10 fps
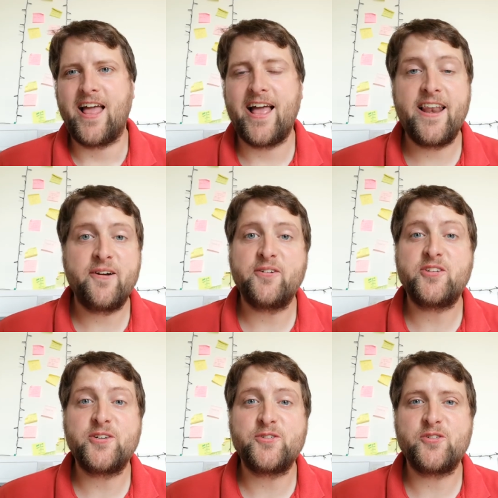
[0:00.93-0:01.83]
Hello,
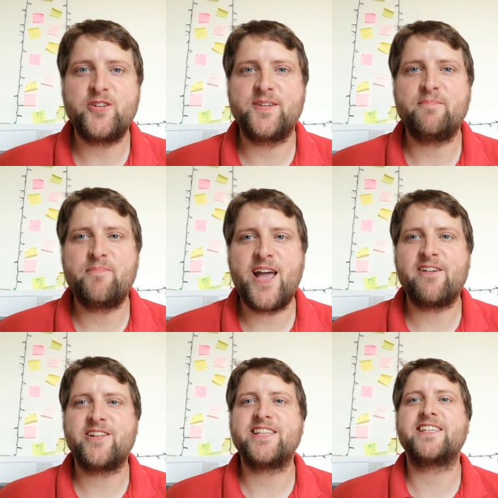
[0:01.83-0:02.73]
children and
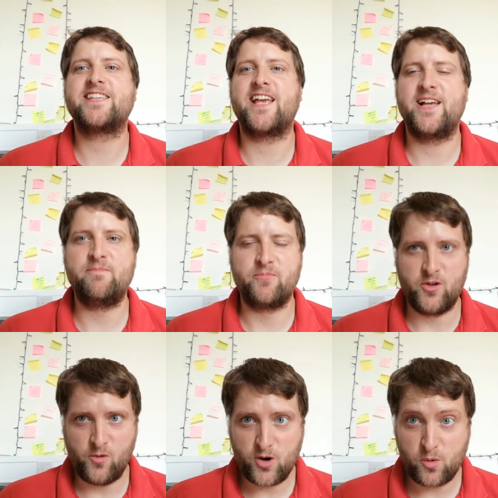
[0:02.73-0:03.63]
parents.
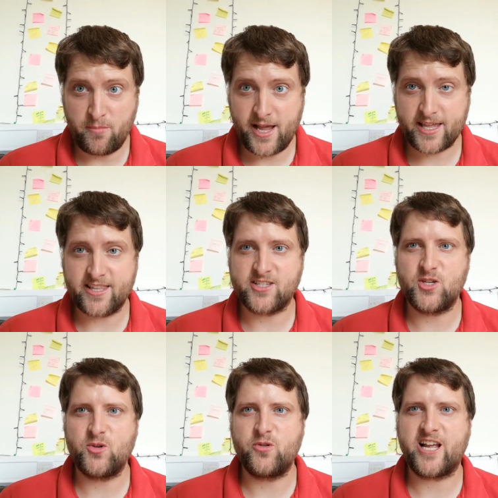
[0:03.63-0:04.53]
Welcome back
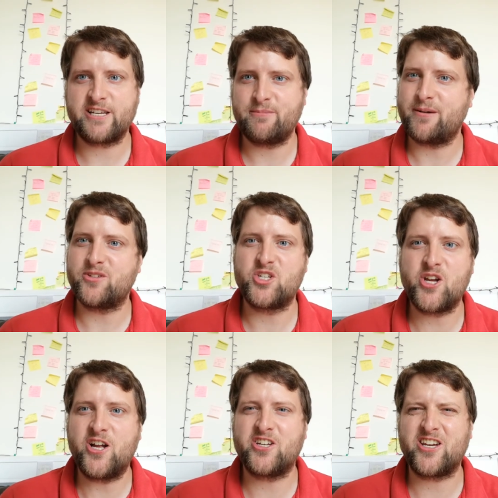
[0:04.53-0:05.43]
to Canterbury Baptist
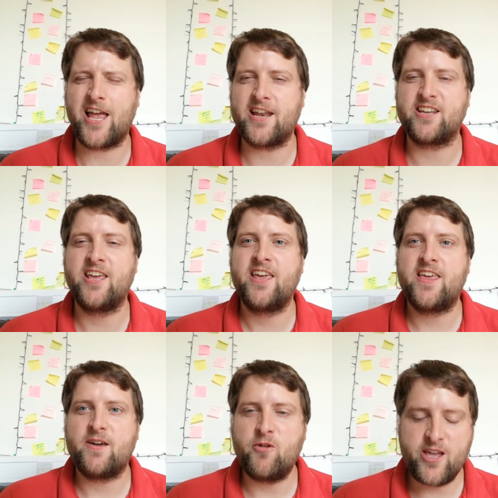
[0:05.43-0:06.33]
Church, and
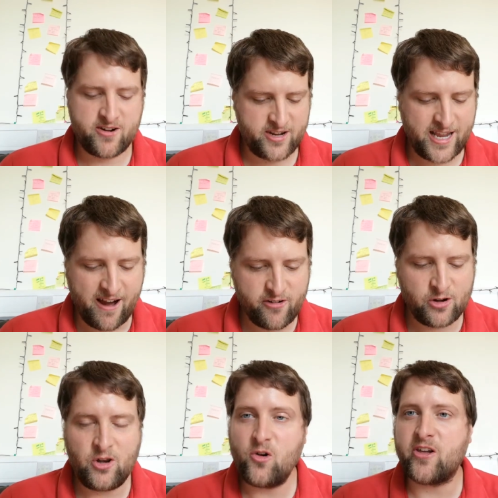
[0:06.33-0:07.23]
we are going to carry
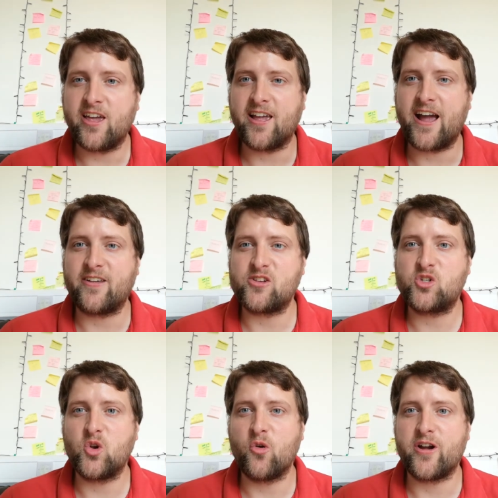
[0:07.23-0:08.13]
on looking at the
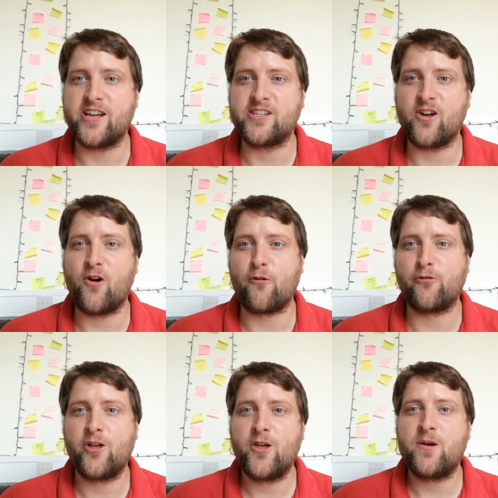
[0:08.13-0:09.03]
stories of
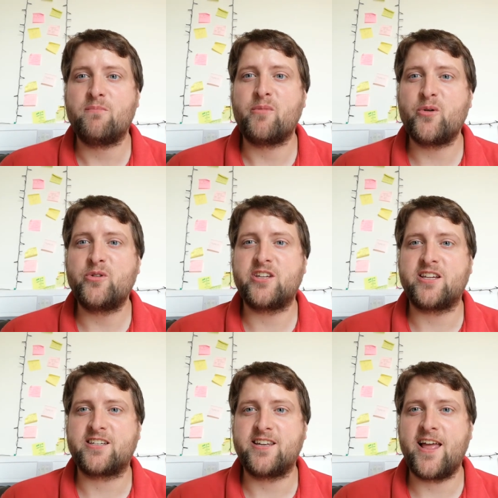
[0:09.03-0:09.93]
Moses.